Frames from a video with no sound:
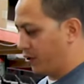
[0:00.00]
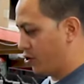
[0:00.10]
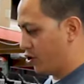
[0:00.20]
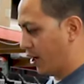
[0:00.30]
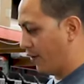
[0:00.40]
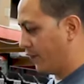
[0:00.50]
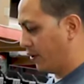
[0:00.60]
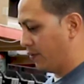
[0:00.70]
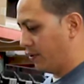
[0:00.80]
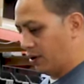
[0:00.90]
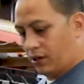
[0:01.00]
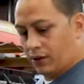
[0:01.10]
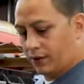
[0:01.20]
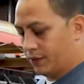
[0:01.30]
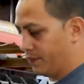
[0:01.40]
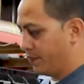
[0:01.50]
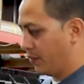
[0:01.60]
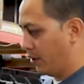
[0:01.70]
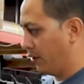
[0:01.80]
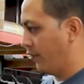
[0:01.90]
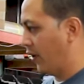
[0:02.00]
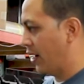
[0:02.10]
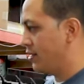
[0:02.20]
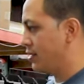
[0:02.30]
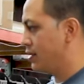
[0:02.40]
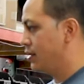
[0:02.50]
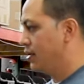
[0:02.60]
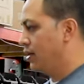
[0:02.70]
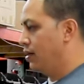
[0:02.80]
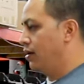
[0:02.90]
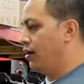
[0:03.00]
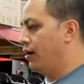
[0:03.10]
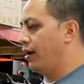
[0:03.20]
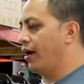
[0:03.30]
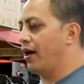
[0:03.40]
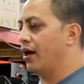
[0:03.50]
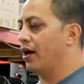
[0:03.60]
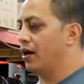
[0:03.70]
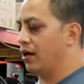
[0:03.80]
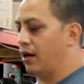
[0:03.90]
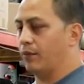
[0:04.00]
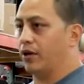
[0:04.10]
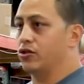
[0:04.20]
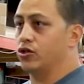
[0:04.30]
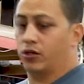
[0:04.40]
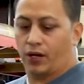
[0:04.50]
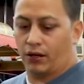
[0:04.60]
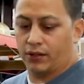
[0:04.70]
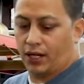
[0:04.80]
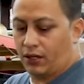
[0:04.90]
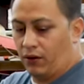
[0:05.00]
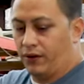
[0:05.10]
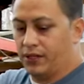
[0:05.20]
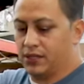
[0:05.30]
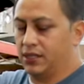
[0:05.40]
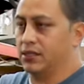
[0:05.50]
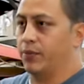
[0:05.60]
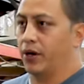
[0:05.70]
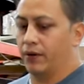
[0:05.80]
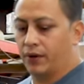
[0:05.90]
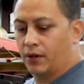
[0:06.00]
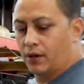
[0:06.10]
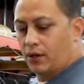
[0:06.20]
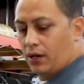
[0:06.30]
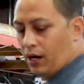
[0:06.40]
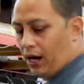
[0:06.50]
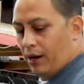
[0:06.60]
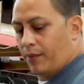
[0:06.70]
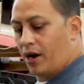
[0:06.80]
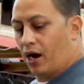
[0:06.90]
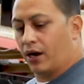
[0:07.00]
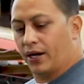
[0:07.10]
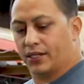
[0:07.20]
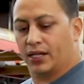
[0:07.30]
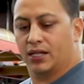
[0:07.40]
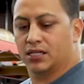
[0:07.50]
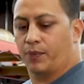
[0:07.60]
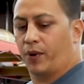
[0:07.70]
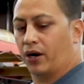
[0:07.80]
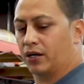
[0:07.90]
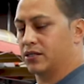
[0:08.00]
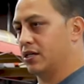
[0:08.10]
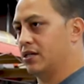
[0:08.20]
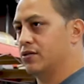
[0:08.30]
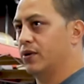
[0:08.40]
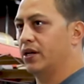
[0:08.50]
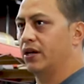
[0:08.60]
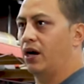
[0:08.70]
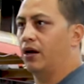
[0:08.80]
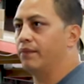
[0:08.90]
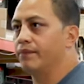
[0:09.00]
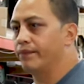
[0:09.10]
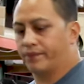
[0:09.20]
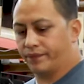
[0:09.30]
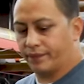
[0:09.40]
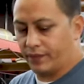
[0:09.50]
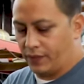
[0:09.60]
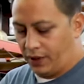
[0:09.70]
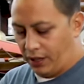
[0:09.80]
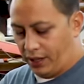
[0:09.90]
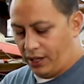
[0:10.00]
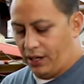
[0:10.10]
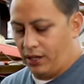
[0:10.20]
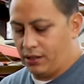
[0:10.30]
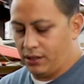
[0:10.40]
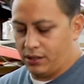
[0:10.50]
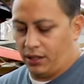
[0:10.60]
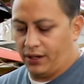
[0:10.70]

the shaft on, on on the vise and I'm gonna show you how to take all these things apart I am not gonna take this apart because there's really not not a it's not